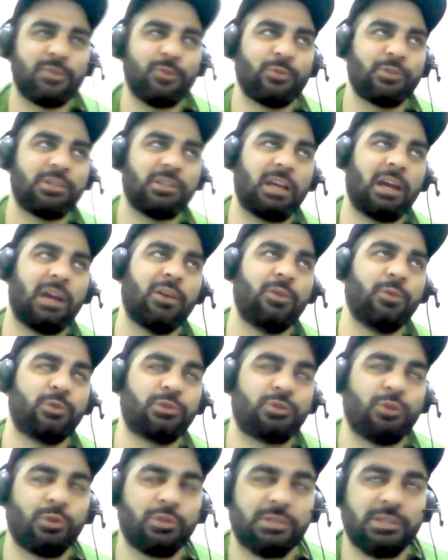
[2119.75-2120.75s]

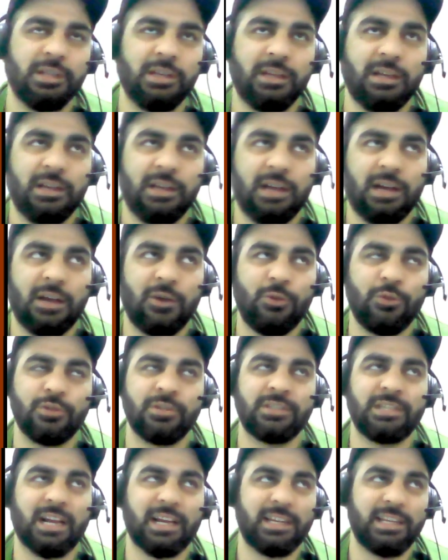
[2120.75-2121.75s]

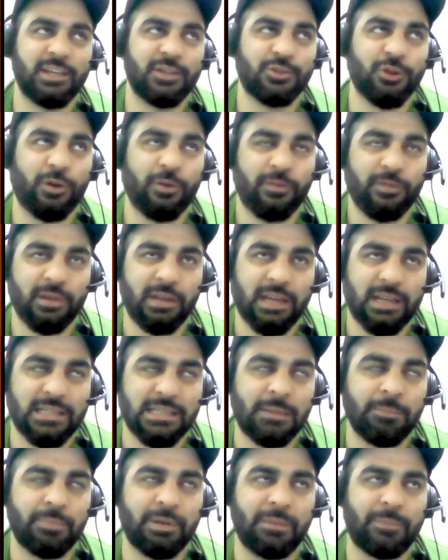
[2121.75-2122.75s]
using techniques of like
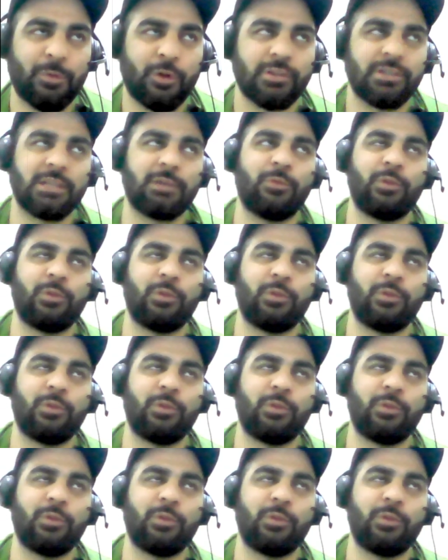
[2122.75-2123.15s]
some pre-processing,